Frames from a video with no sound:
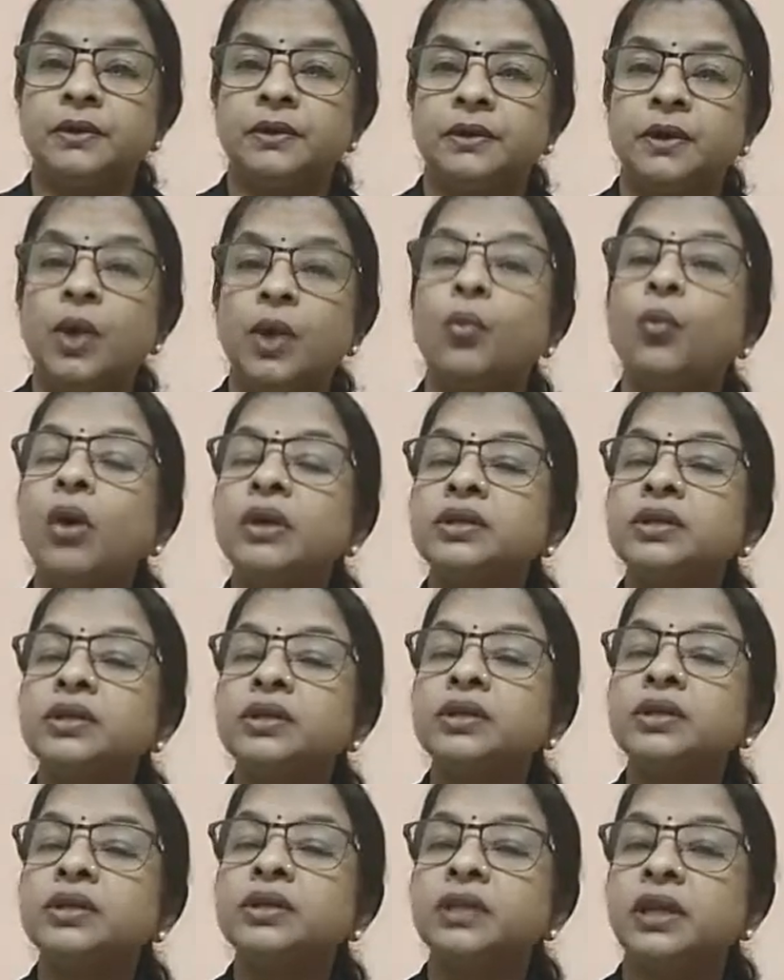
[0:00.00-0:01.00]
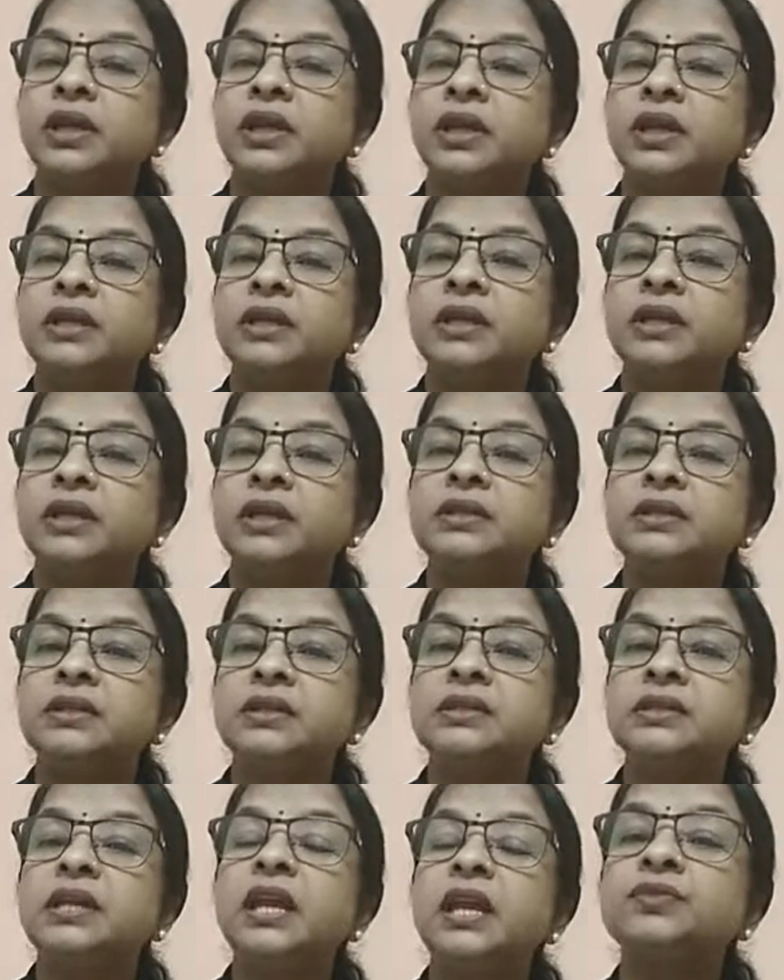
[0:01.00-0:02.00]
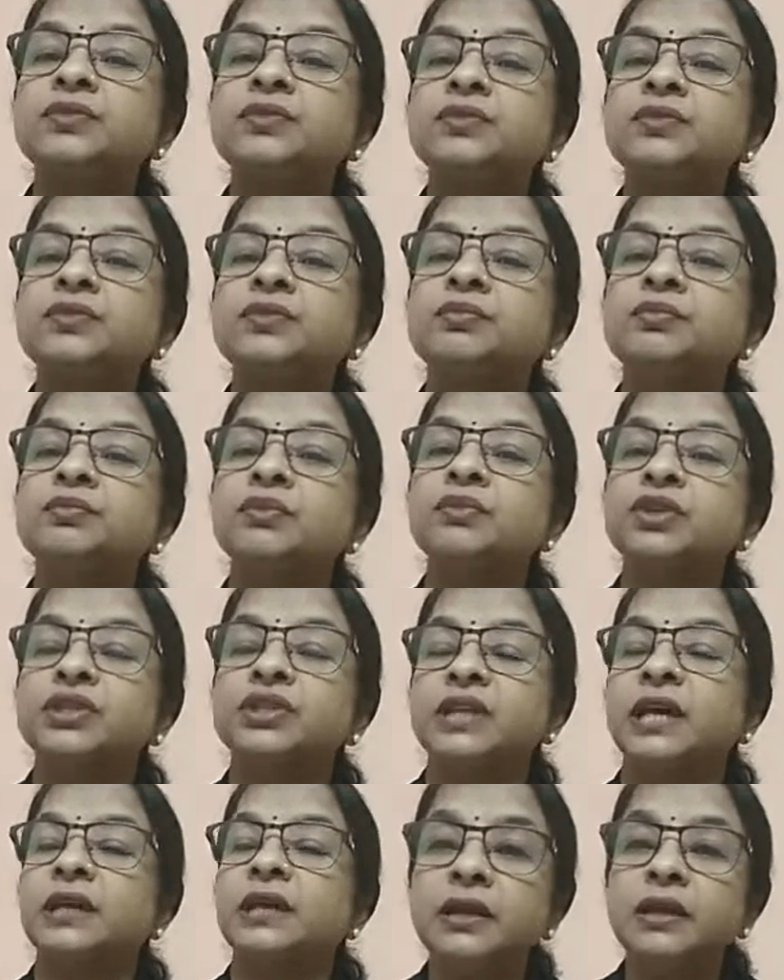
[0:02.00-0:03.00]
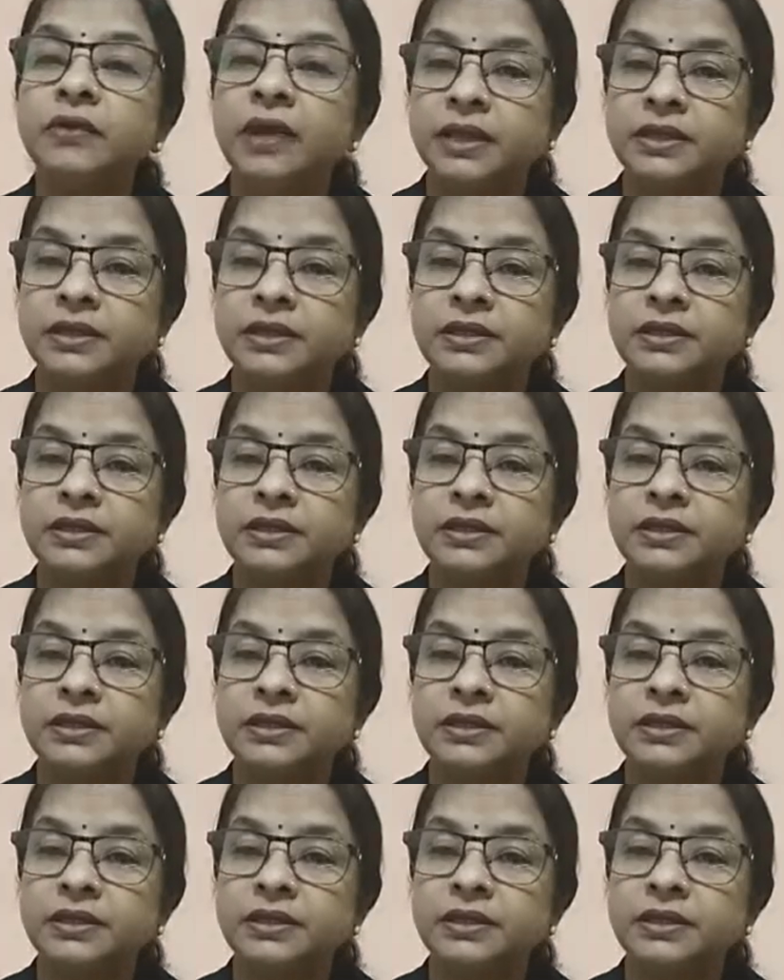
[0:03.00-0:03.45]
What is the infant mortality rate?